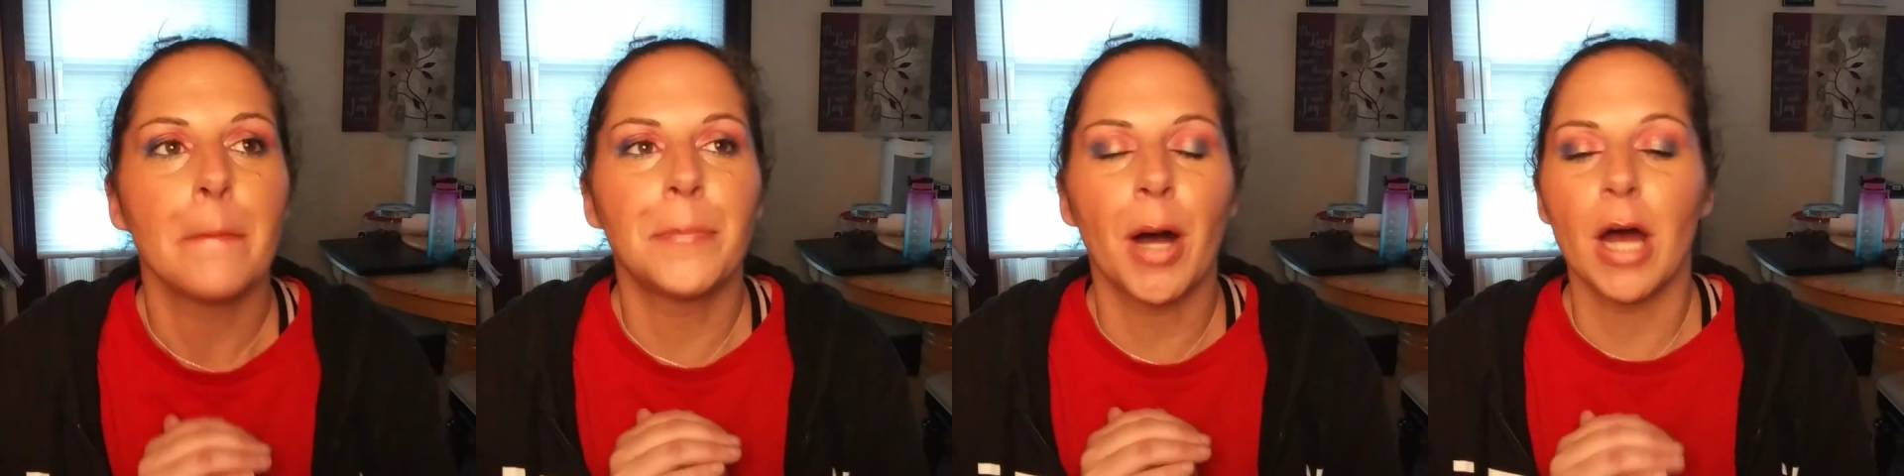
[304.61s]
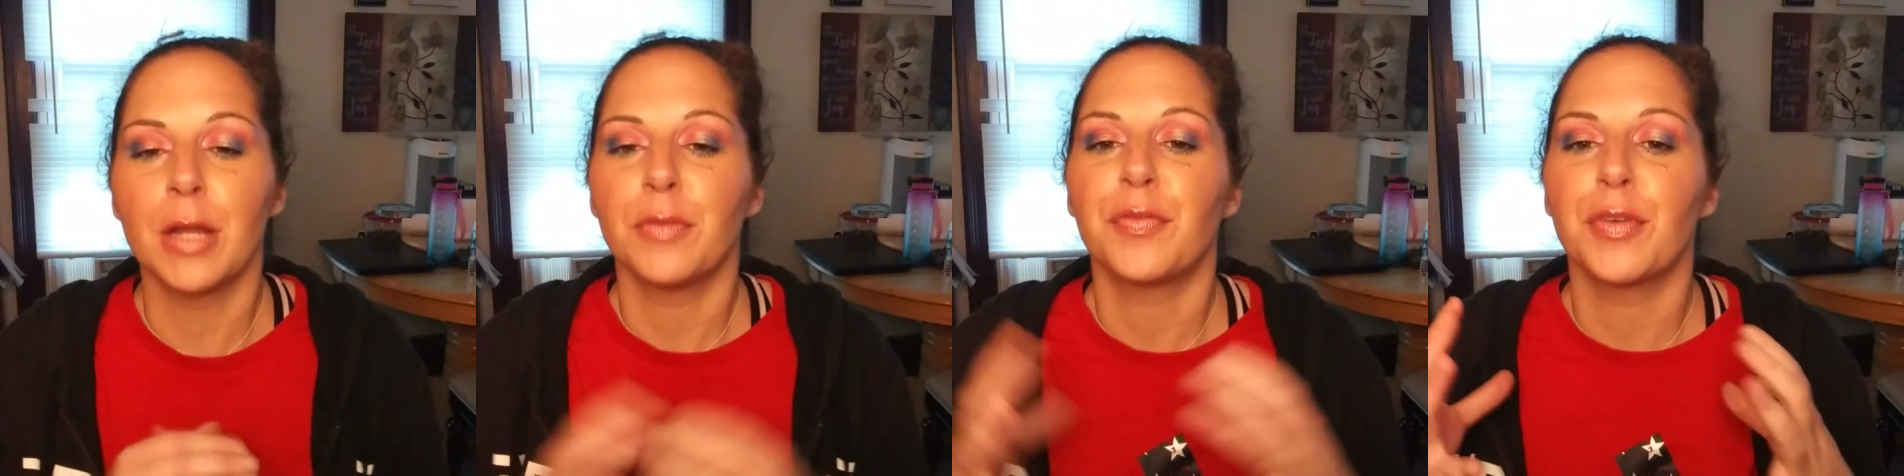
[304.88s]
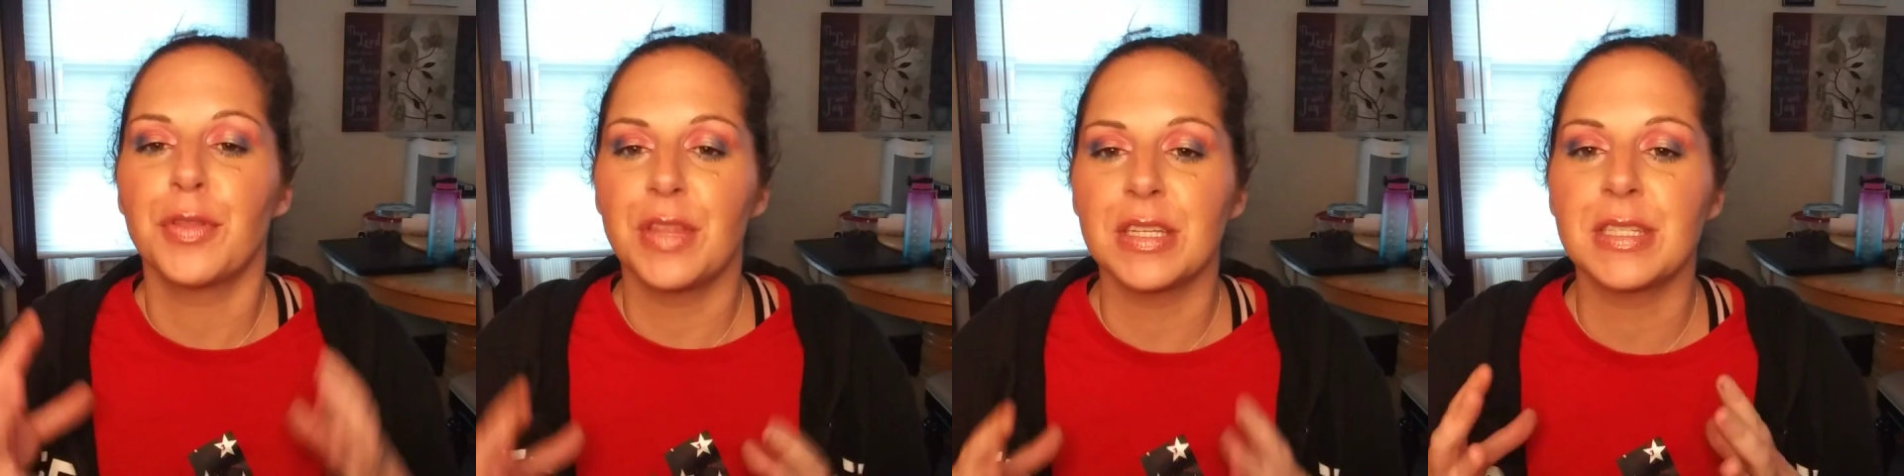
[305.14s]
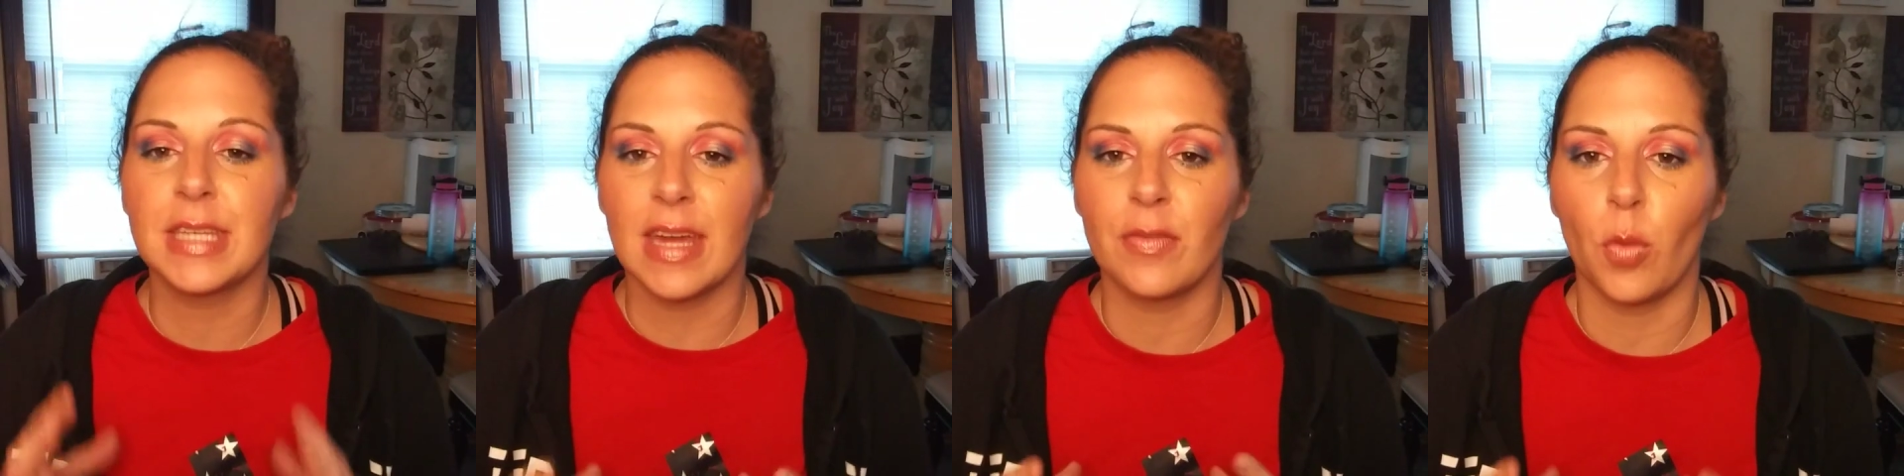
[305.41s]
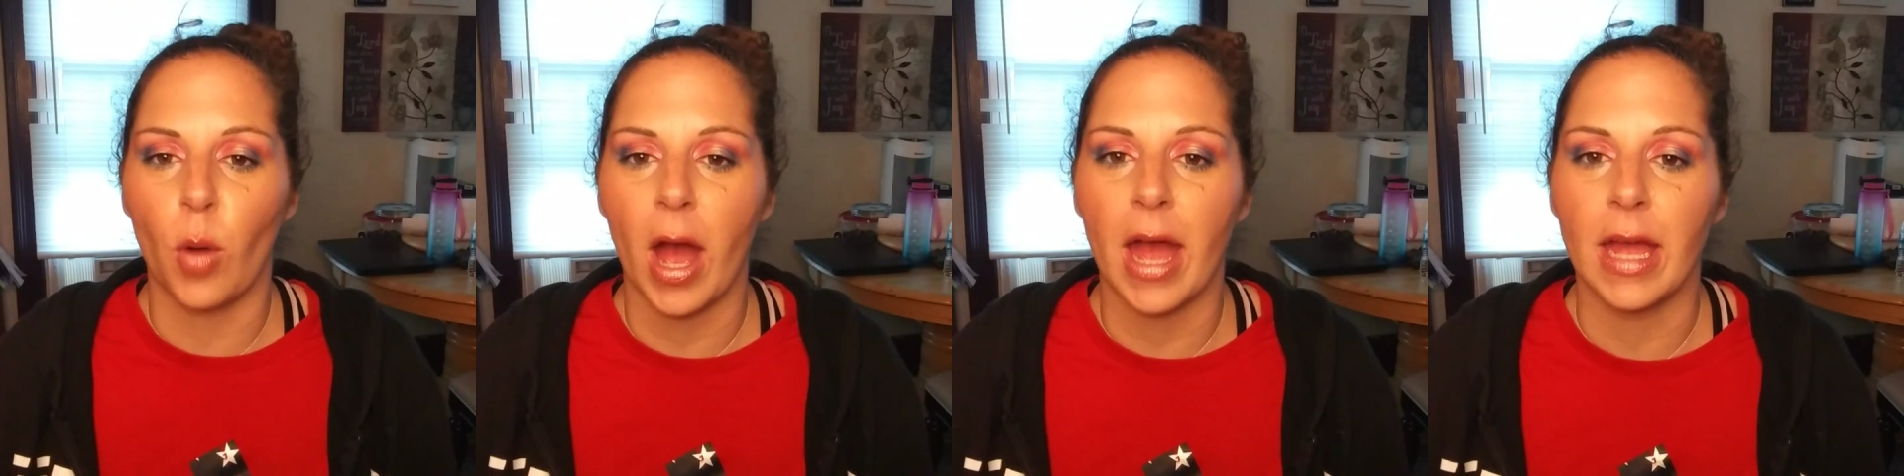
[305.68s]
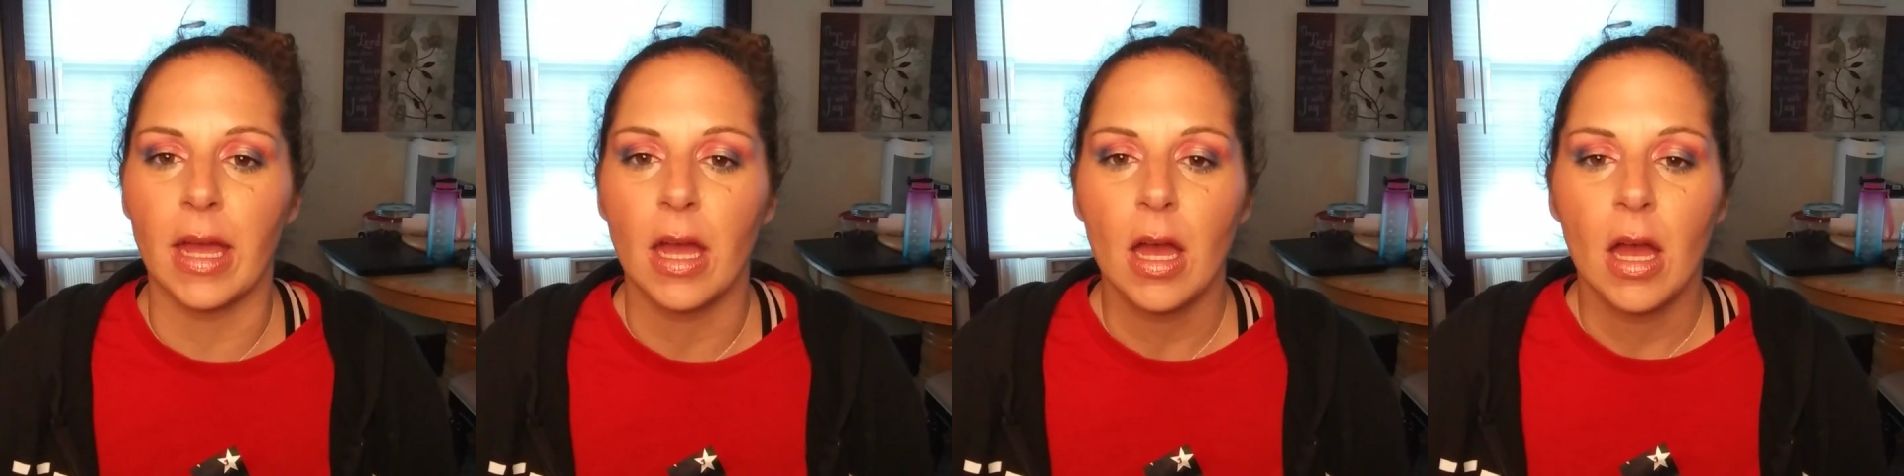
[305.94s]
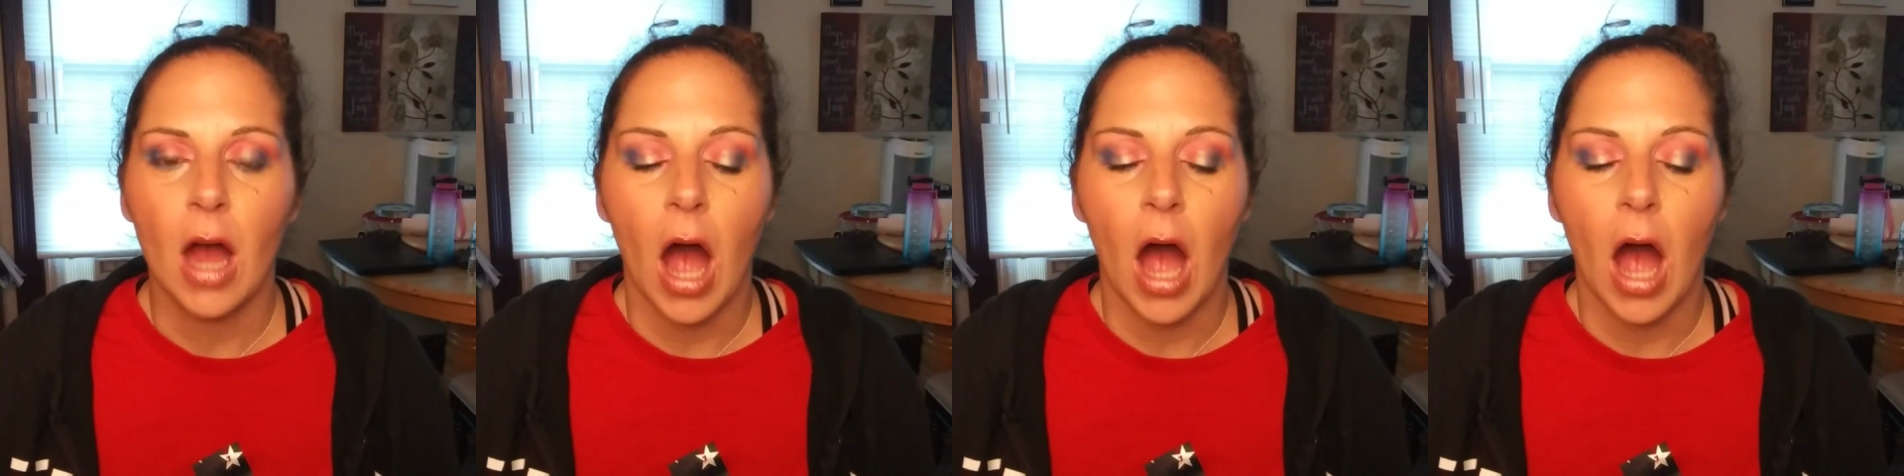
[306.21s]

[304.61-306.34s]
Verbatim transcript: But for this giveaway,